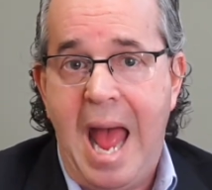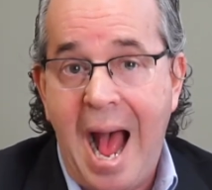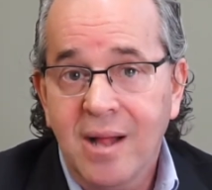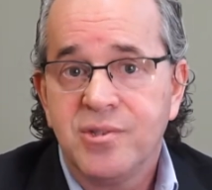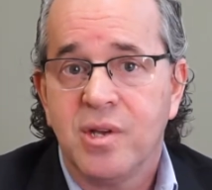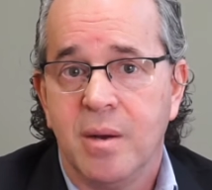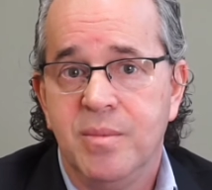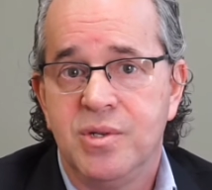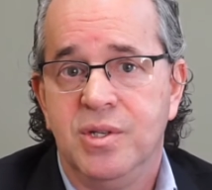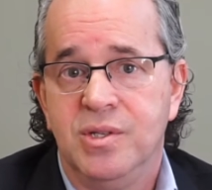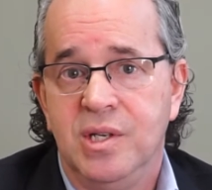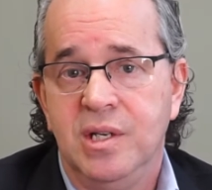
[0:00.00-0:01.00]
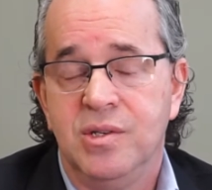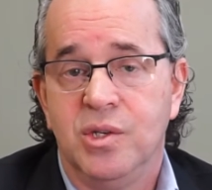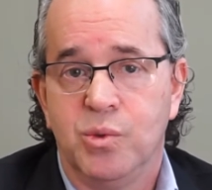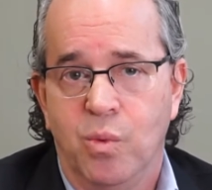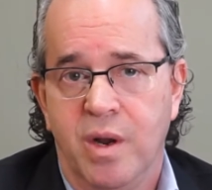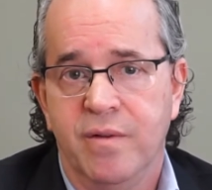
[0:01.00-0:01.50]
Alzheimer's disease
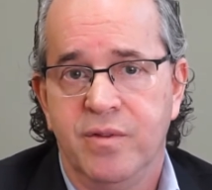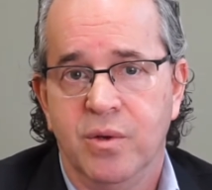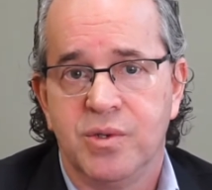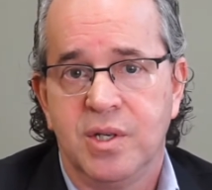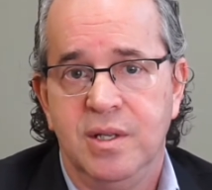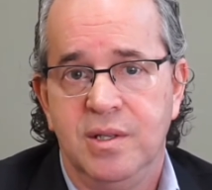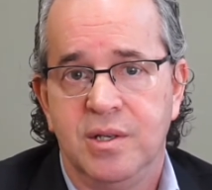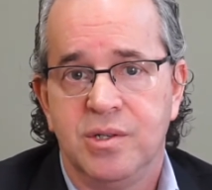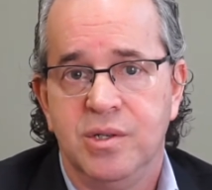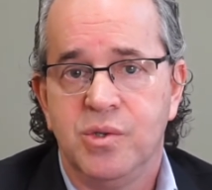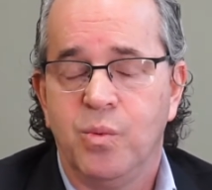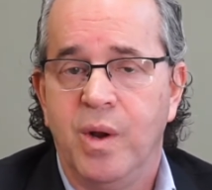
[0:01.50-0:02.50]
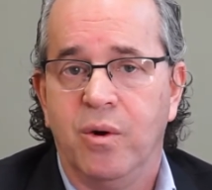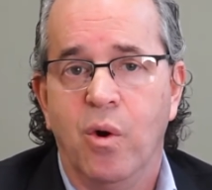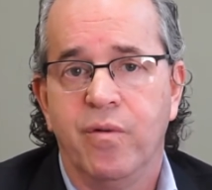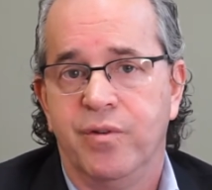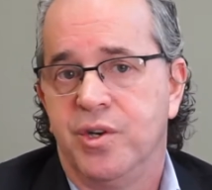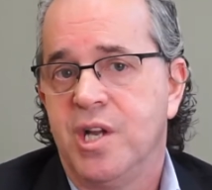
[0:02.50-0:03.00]
is one of those conditions where
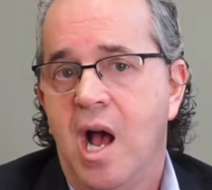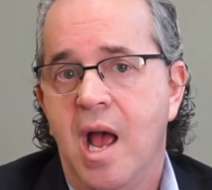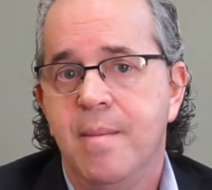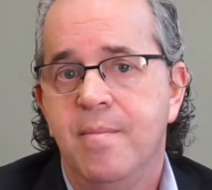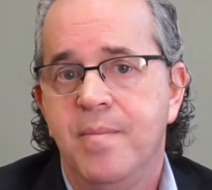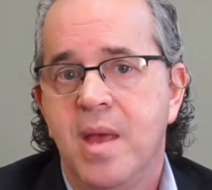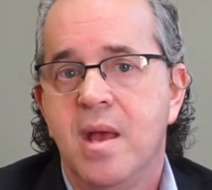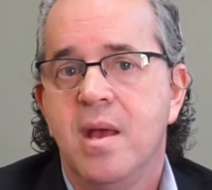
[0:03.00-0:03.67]
over time,